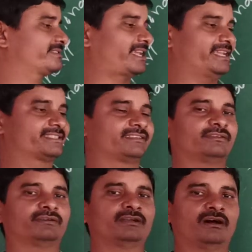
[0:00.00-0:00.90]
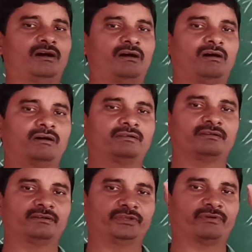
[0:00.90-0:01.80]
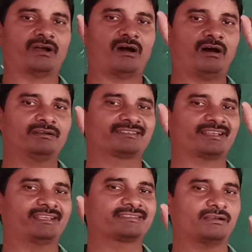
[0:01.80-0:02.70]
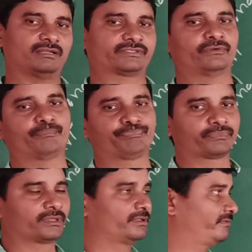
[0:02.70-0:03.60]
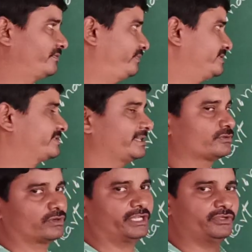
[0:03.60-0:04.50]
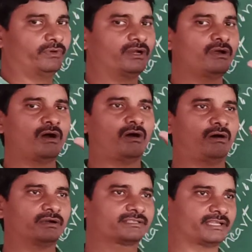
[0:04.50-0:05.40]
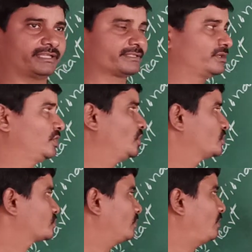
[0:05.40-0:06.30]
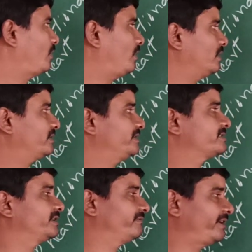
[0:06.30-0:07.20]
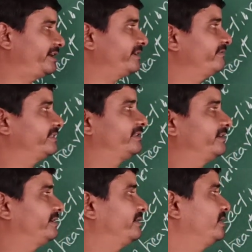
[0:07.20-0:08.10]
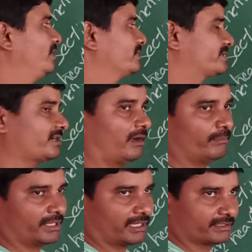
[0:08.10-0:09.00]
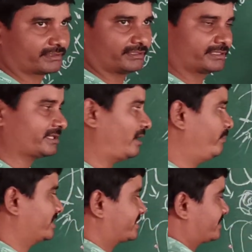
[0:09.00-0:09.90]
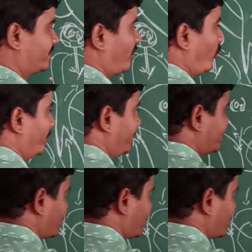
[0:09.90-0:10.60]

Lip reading: size, your heart size also. Your fist size only, your heart size. So heart is dividing with chambers. How many